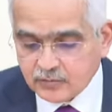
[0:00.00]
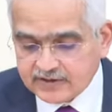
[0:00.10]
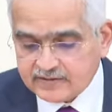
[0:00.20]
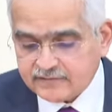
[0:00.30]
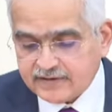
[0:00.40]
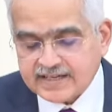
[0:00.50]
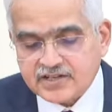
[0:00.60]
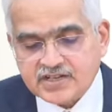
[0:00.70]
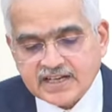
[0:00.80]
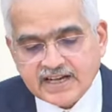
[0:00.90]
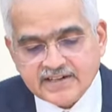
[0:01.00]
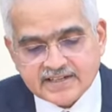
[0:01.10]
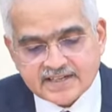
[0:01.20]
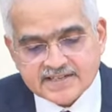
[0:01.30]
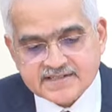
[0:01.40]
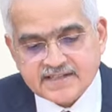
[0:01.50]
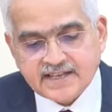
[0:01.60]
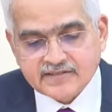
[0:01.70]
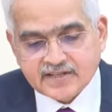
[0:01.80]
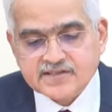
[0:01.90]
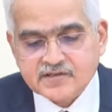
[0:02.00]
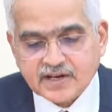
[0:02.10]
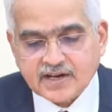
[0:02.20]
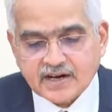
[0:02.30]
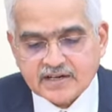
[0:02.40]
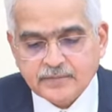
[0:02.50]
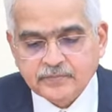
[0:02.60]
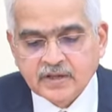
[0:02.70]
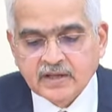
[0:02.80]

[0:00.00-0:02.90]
with financial entities in this regard.